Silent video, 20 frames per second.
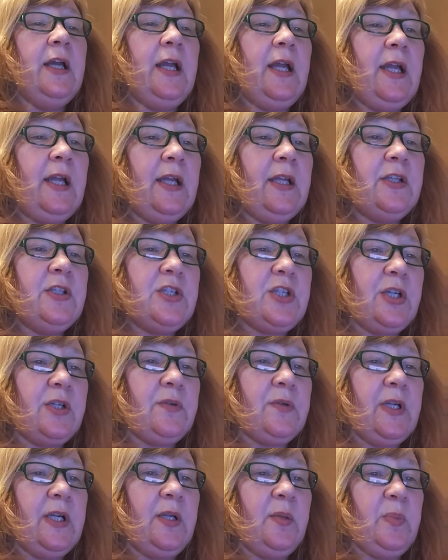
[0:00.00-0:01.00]
And
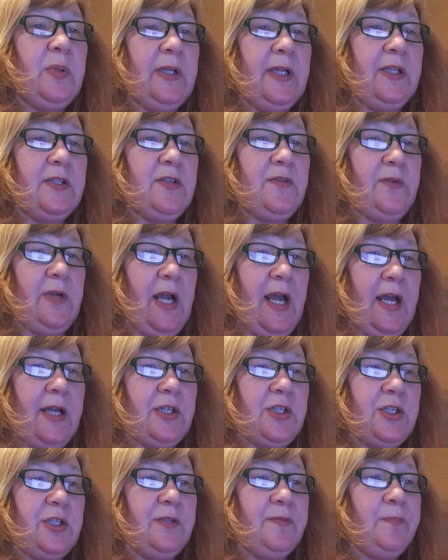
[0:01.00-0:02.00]
generating plans for
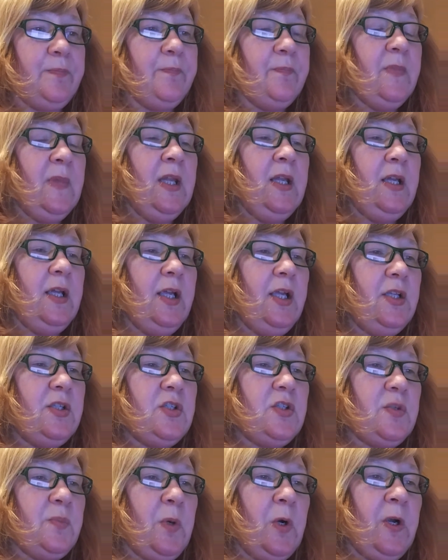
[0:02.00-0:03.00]
action.
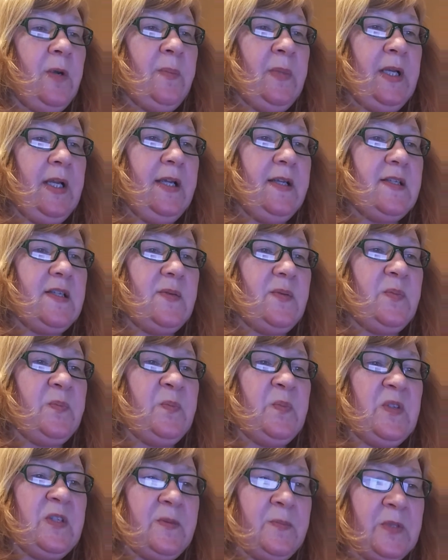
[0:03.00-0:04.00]
Each department has
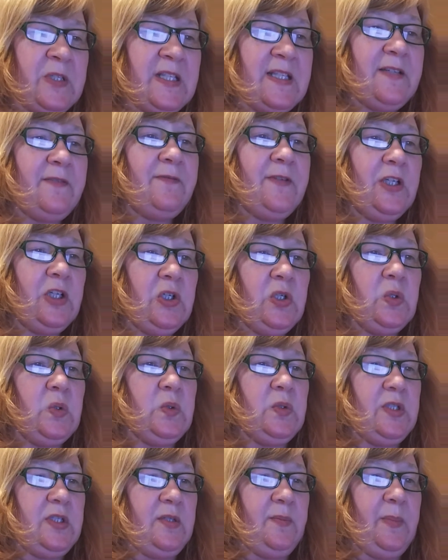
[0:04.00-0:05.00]
specific
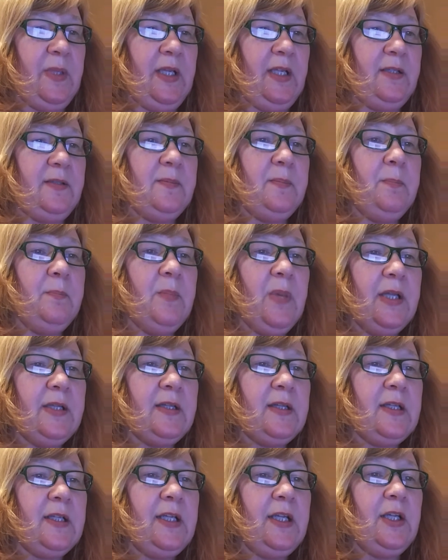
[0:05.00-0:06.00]
goals to meet,
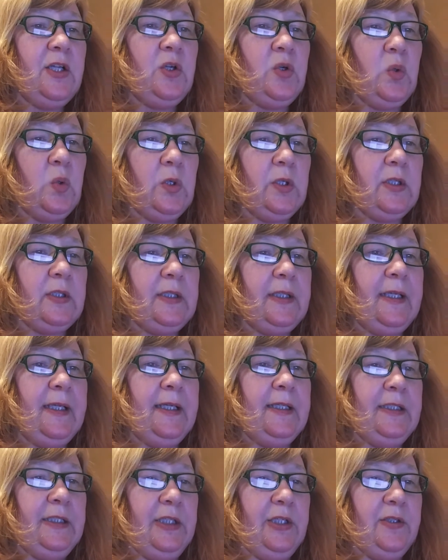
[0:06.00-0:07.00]
monthly, quarterly,
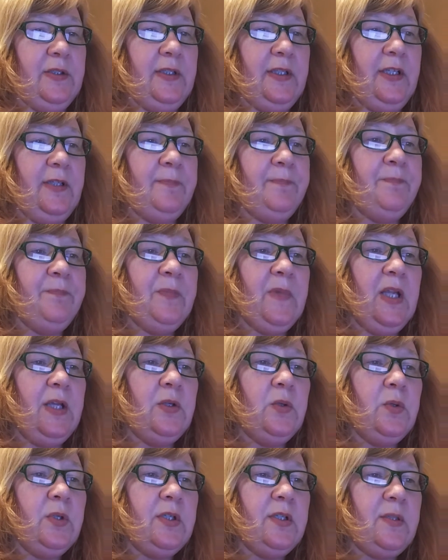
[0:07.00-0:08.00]
and yearly.
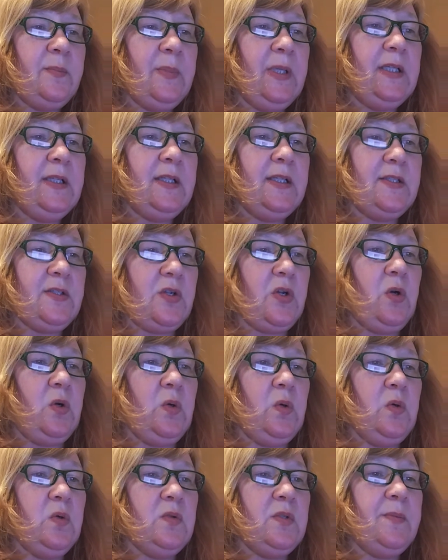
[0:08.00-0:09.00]
In order to meet these
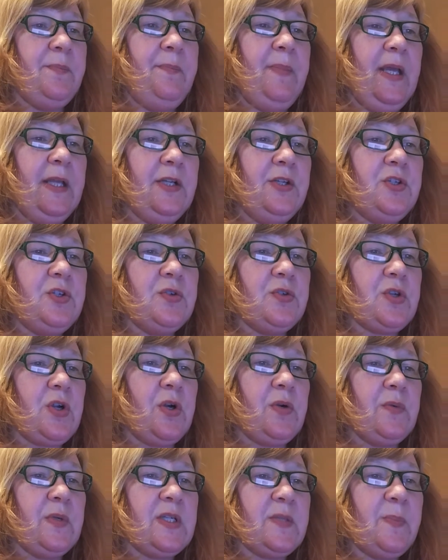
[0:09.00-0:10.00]
goals, managers
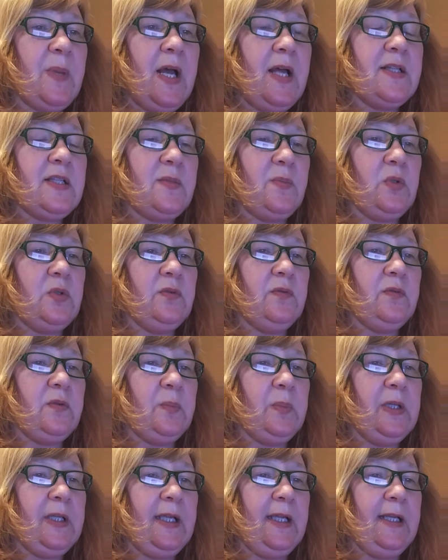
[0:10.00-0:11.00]
are responsible for
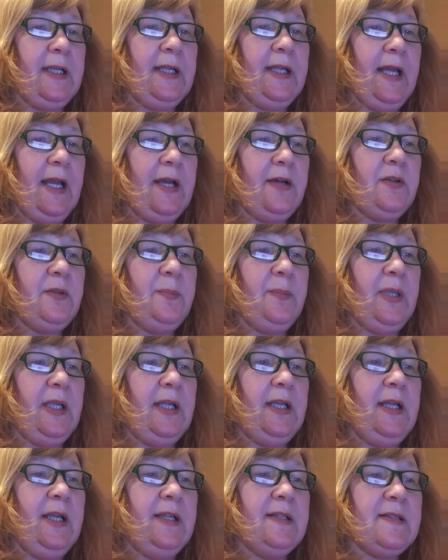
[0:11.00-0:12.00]
planning how to
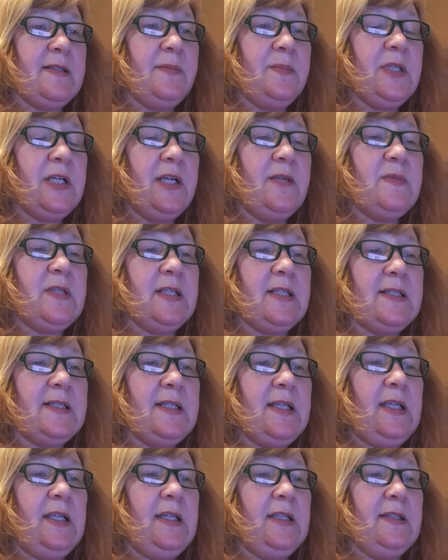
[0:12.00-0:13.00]
meet and sometimes
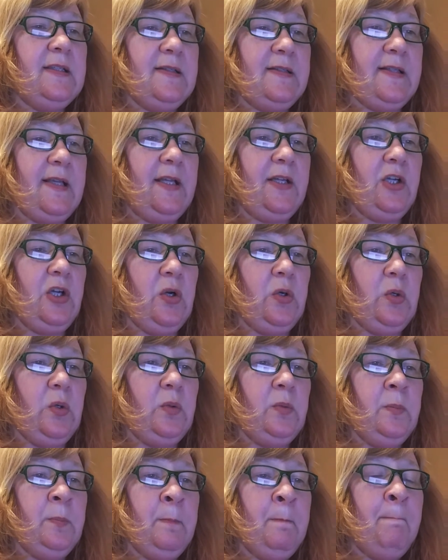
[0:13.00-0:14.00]
exceed the set
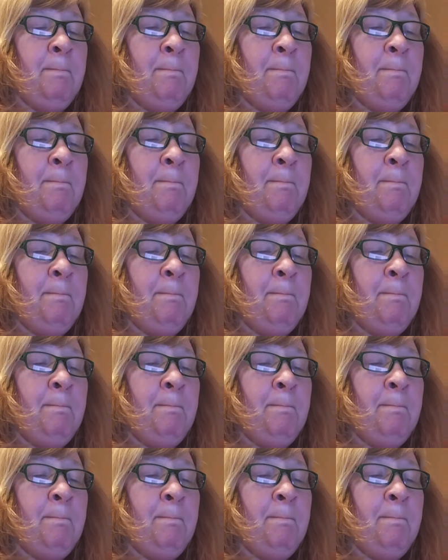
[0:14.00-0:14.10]
goal.